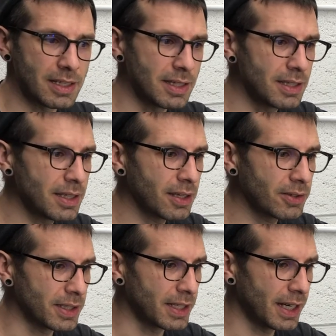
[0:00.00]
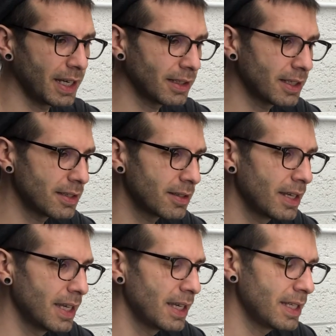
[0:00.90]
details in the highlights
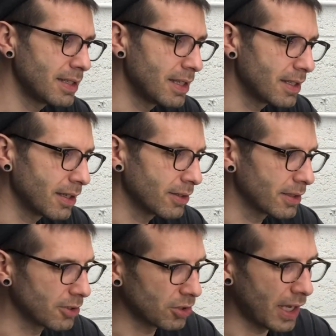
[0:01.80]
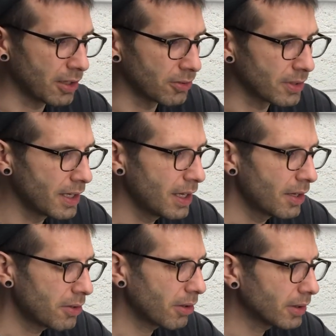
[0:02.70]
and details in the shadows.
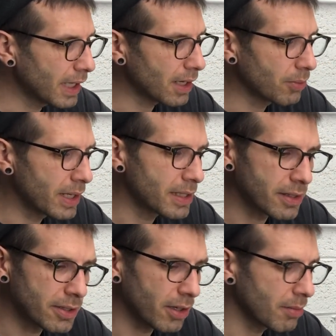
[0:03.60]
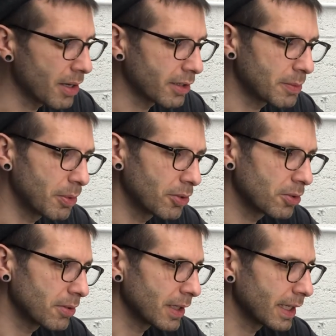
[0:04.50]
There are a lot of ways to talk about exposure,
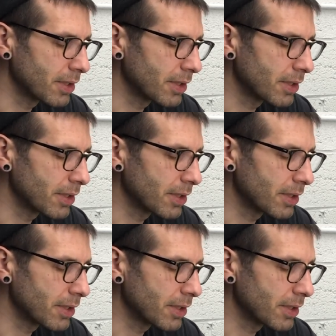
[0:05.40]
and it gets